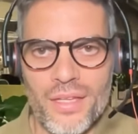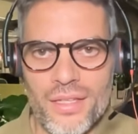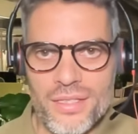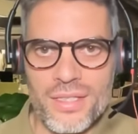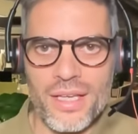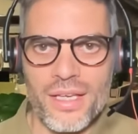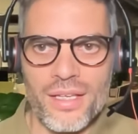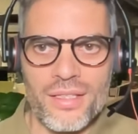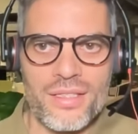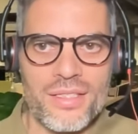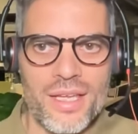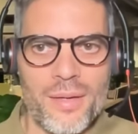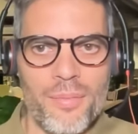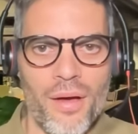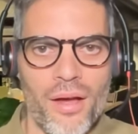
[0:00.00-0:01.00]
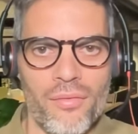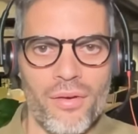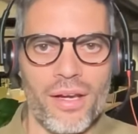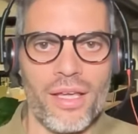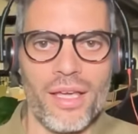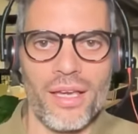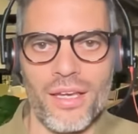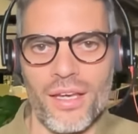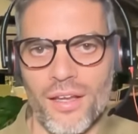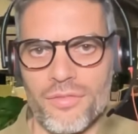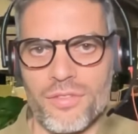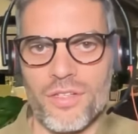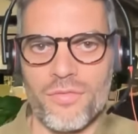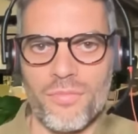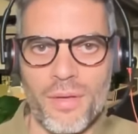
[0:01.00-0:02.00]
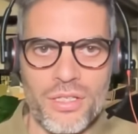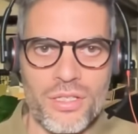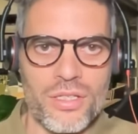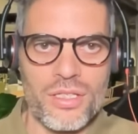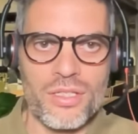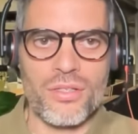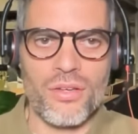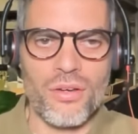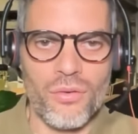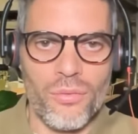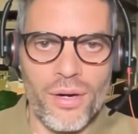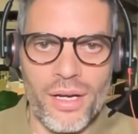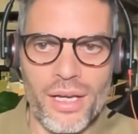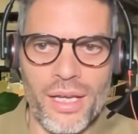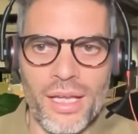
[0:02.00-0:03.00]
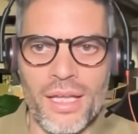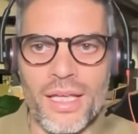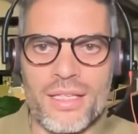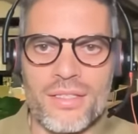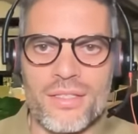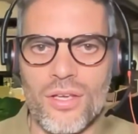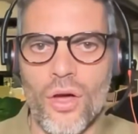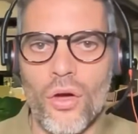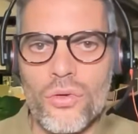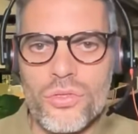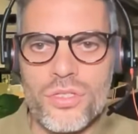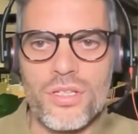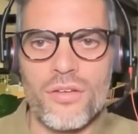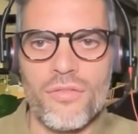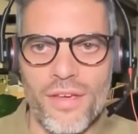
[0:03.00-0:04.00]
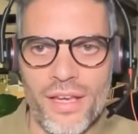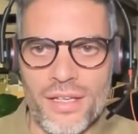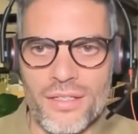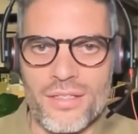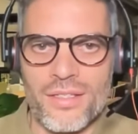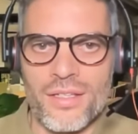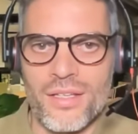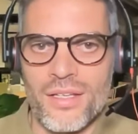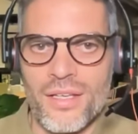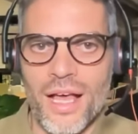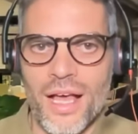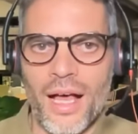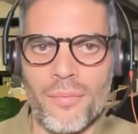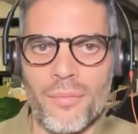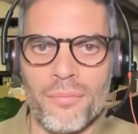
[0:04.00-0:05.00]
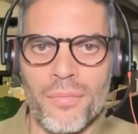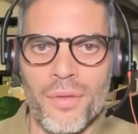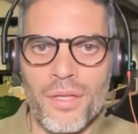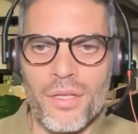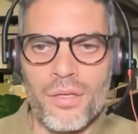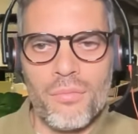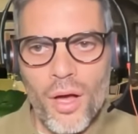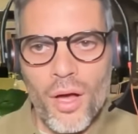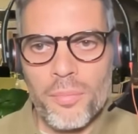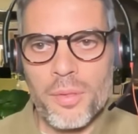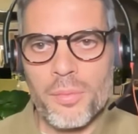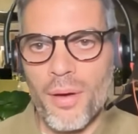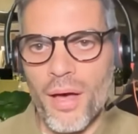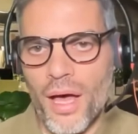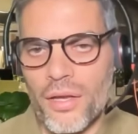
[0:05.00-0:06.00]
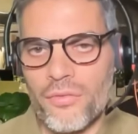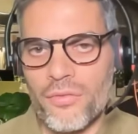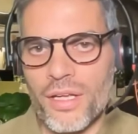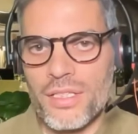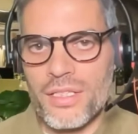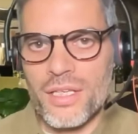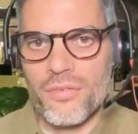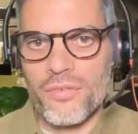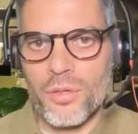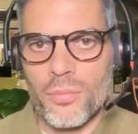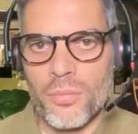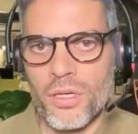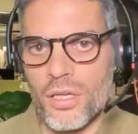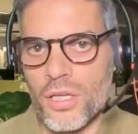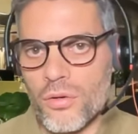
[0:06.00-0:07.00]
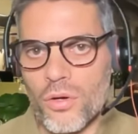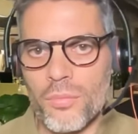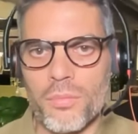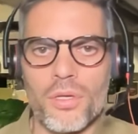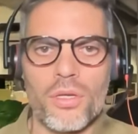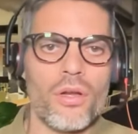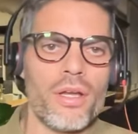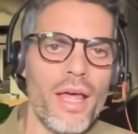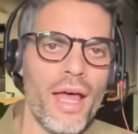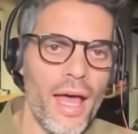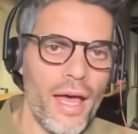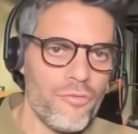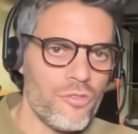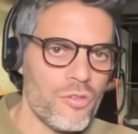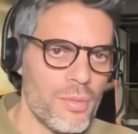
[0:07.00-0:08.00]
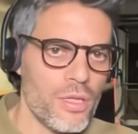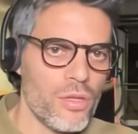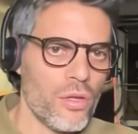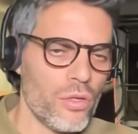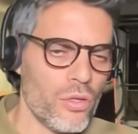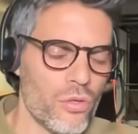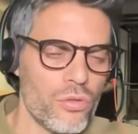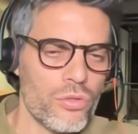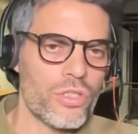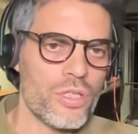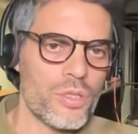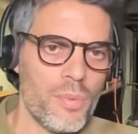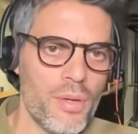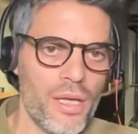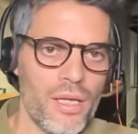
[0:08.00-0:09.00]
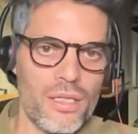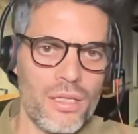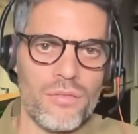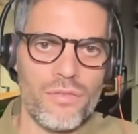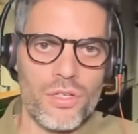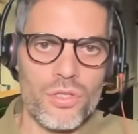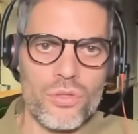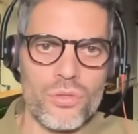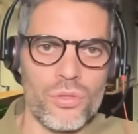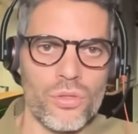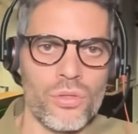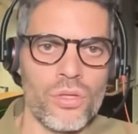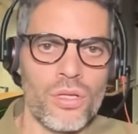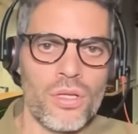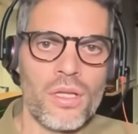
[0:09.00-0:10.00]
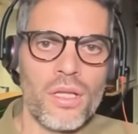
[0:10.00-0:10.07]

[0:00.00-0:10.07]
Second step, I reckon, and I've sort of mentioned this already, is host an event. You might be part of an ACF community group. You don't have to be, though. You could just be an individual